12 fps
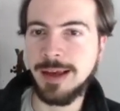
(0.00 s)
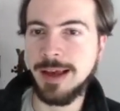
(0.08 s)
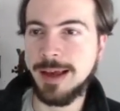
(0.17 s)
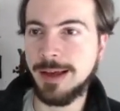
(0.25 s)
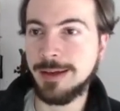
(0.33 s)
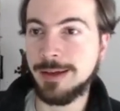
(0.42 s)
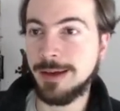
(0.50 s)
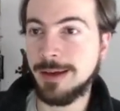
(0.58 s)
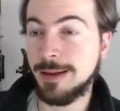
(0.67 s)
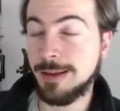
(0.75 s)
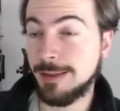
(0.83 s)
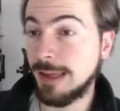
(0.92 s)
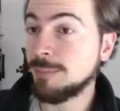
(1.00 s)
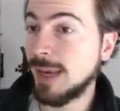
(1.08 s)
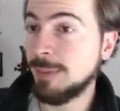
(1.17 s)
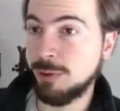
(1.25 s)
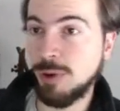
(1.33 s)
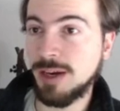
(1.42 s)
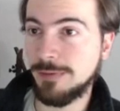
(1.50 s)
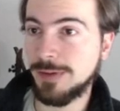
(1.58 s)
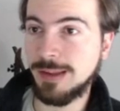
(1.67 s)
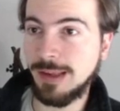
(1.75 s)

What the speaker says: And that may be relevant